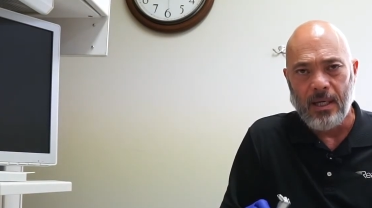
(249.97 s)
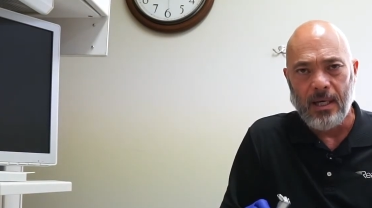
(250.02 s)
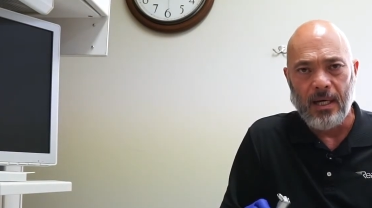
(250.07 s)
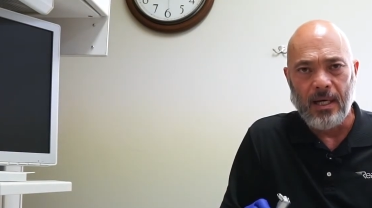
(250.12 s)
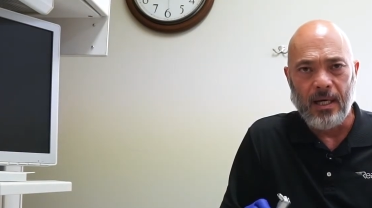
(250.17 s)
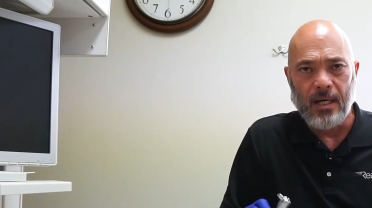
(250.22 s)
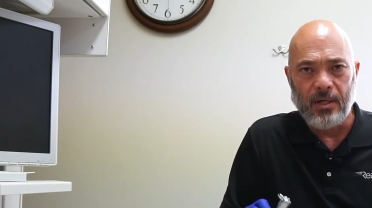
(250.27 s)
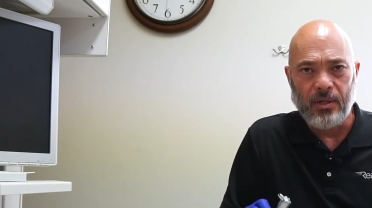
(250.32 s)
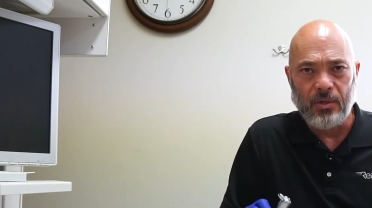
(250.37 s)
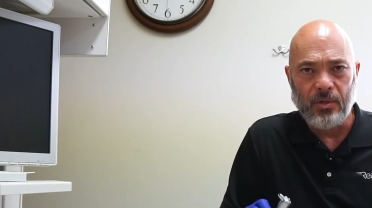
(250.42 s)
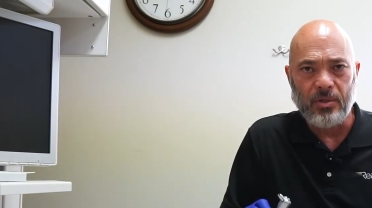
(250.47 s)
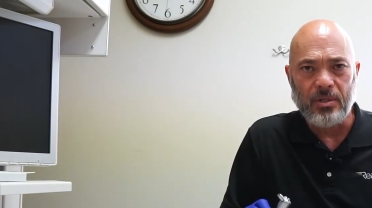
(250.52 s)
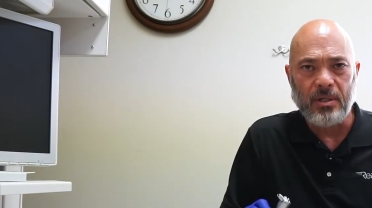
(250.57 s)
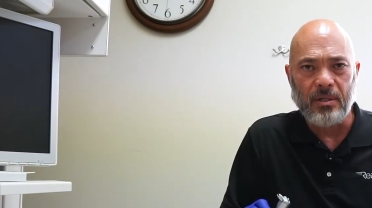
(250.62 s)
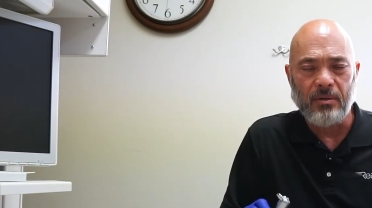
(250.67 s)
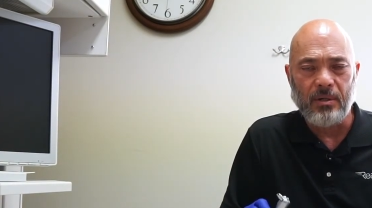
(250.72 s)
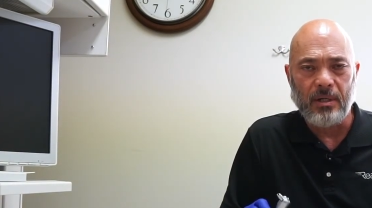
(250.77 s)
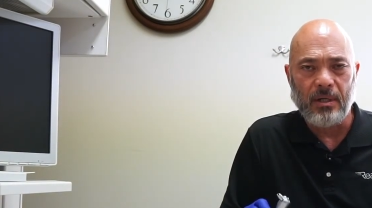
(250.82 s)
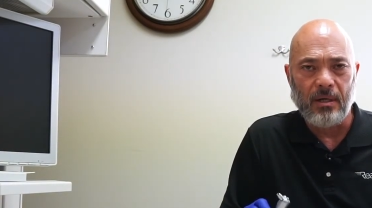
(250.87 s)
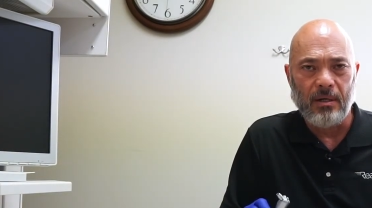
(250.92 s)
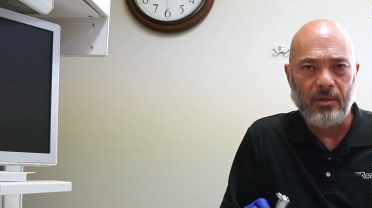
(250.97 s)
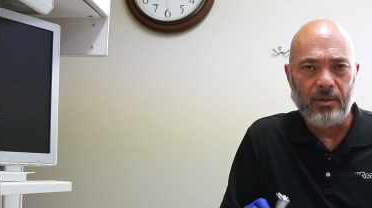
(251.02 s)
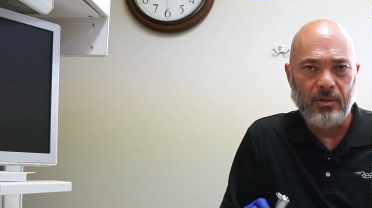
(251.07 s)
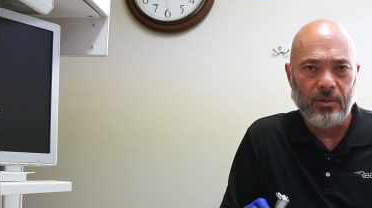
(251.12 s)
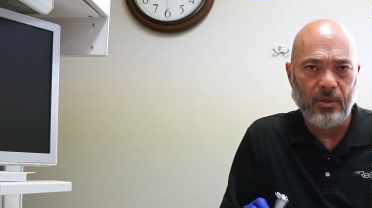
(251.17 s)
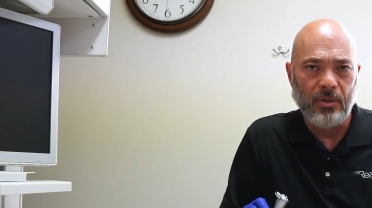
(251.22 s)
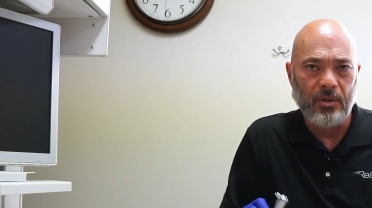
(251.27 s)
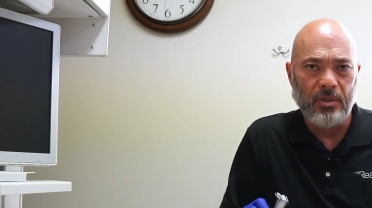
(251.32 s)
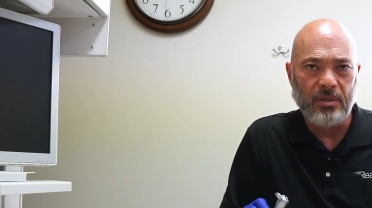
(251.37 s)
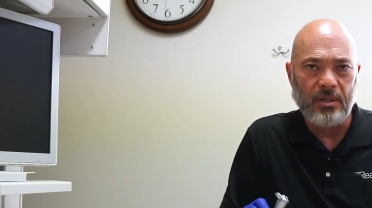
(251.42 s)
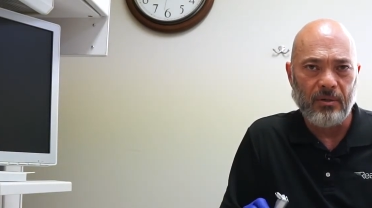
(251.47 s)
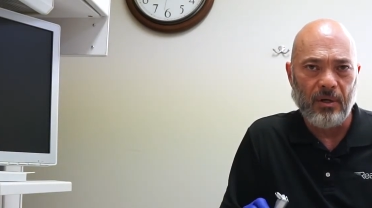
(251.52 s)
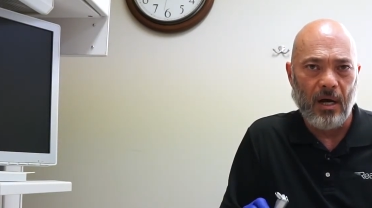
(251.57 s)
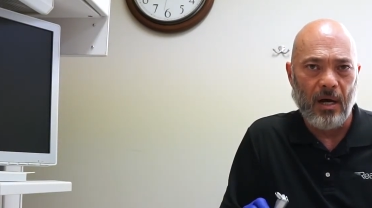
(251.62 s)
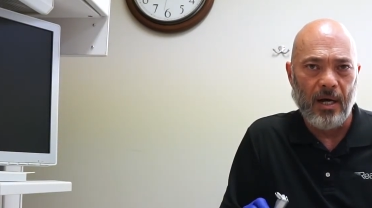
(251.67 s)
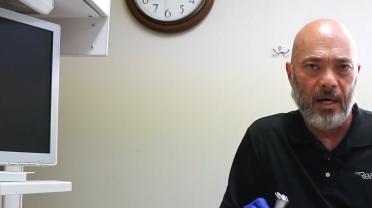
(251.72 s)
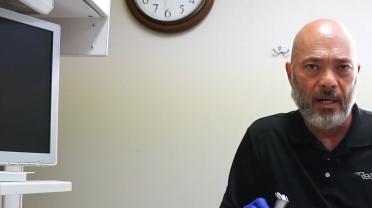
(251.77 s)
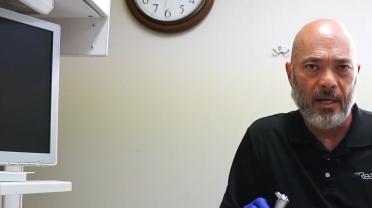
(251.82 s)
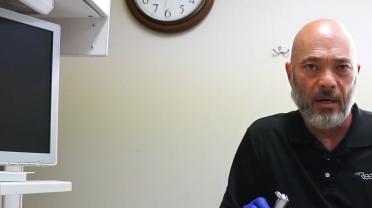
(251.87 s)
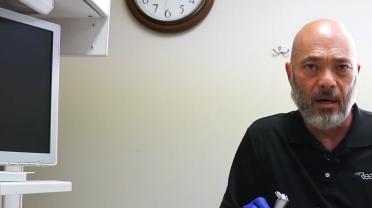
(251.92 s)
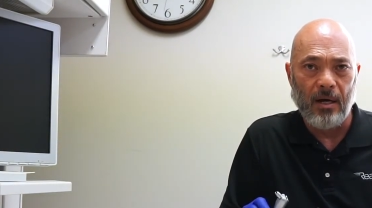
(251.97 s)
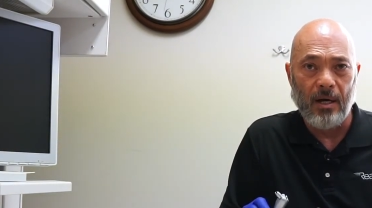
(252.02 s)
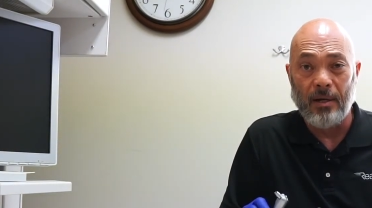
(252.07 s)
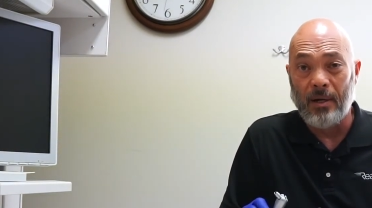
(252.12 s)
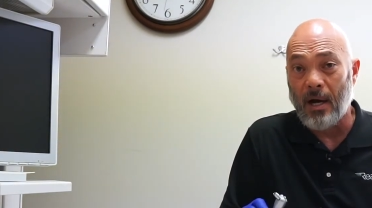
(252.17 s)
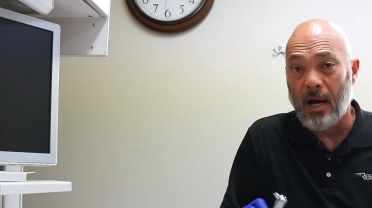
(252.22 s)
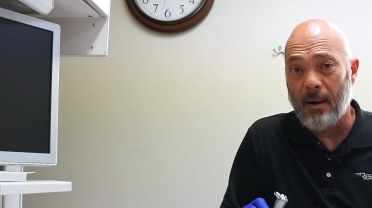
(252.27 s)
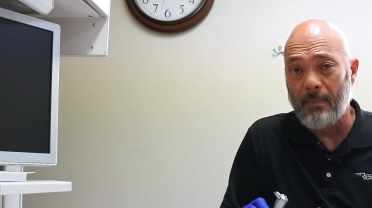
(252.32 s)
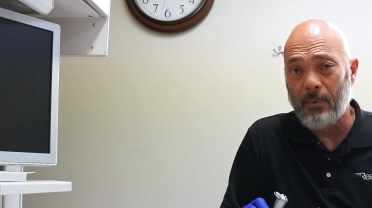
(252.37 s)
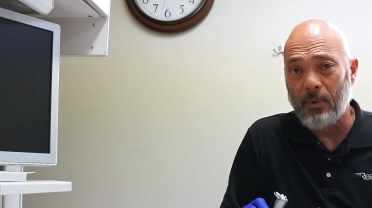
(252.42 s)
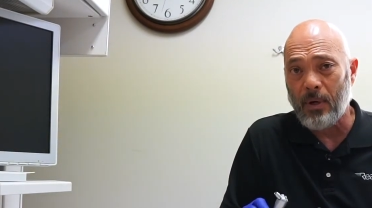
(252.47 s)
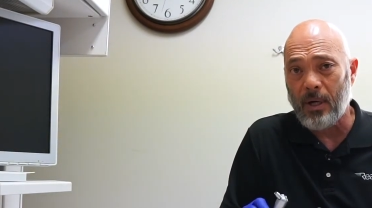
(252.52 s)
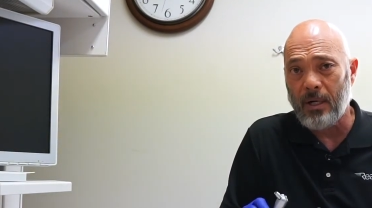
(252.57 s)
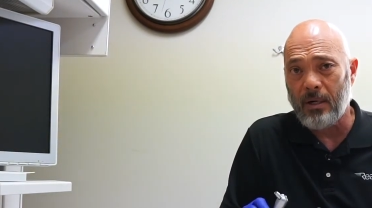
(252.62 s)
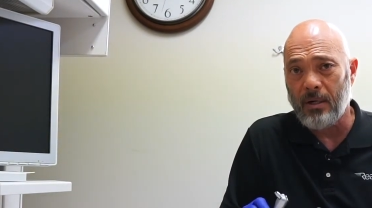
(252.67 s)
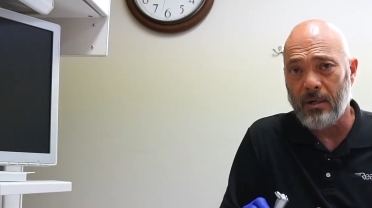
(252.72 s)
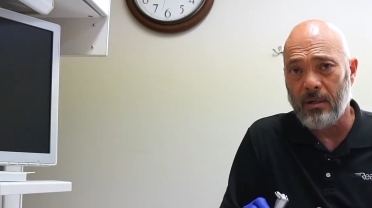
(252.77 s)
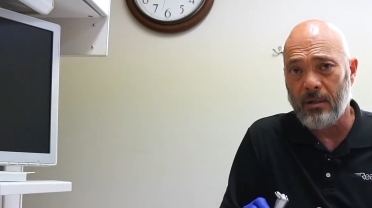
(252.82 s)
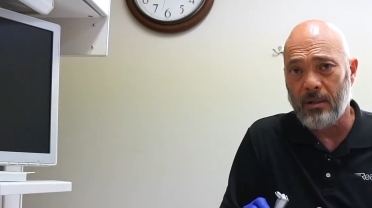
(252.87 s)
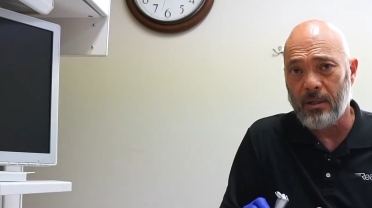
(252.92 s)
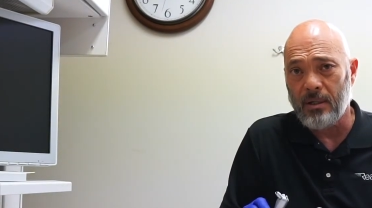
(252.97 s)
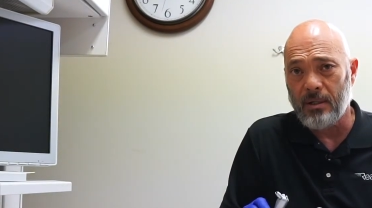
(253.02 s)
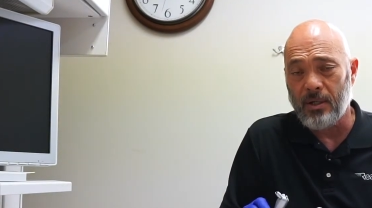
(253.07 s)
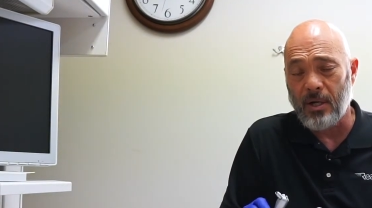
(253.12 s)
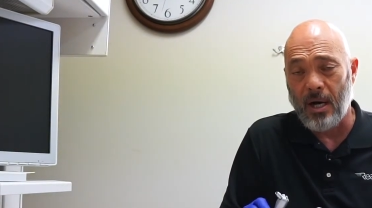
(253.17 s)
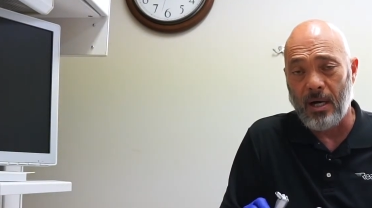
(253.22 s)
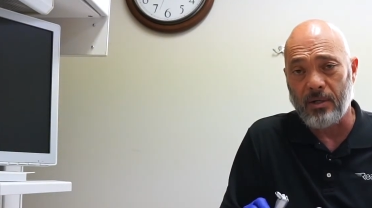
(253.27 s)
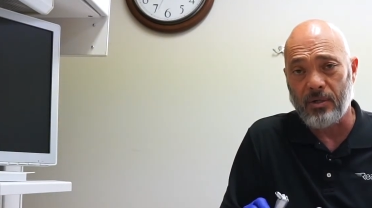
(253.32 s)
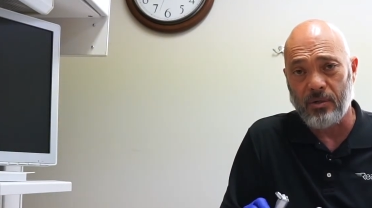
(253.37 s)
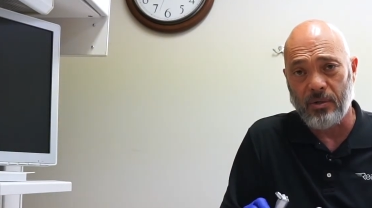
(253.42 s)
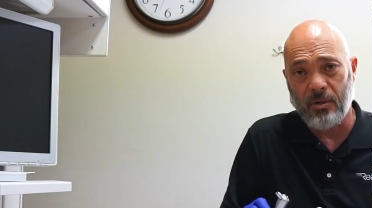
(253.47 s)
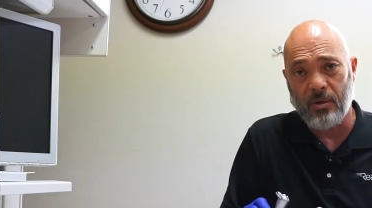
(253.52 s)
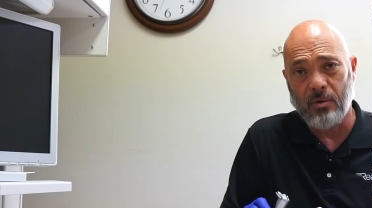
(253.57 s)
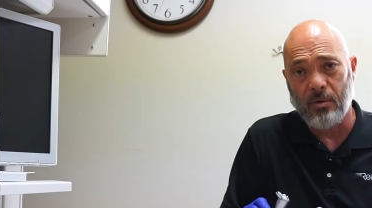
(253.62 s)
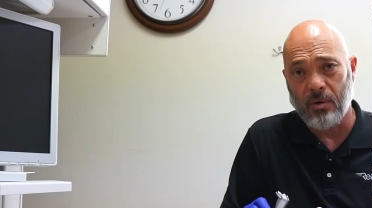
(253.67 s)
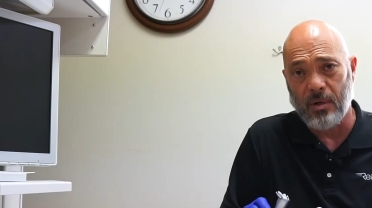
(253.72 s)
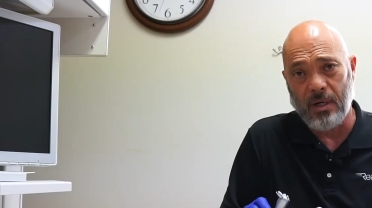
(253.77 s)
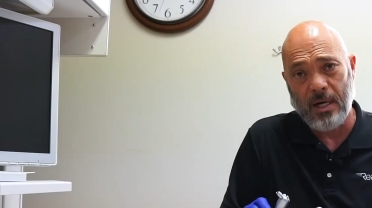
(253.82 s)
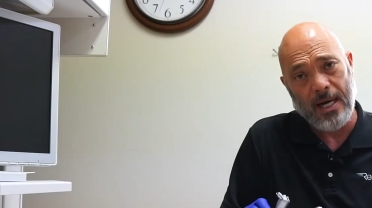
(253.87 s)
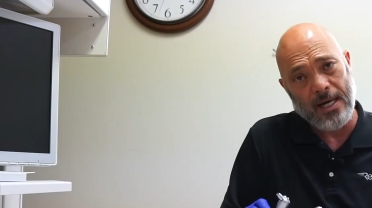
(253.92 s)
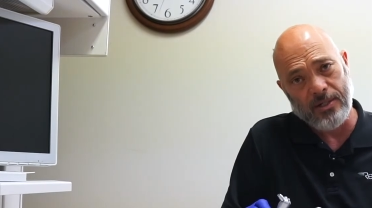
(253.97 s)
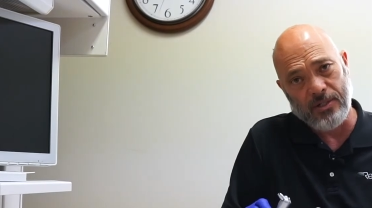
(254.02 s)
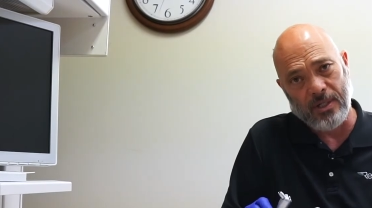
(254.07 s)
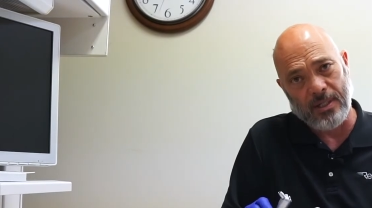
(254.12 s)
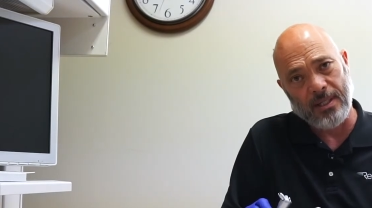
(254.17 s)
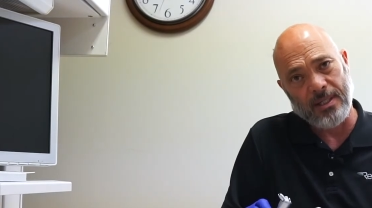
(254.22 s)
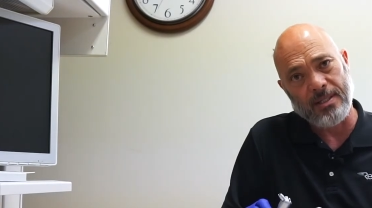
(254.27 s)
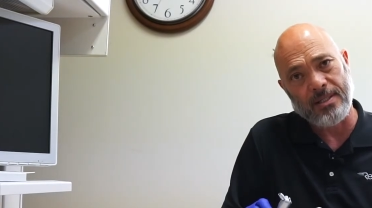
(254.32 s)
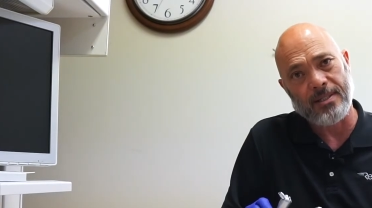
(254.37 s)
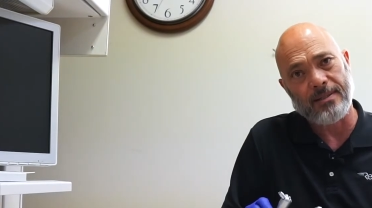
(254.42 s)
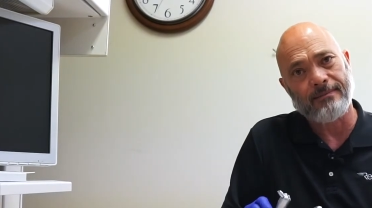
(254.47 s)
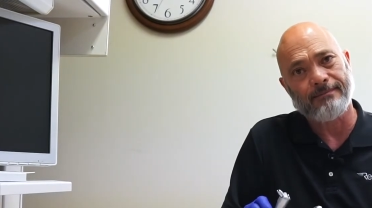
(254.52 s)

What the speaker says: usually used on an operator, doctor, or hygienist.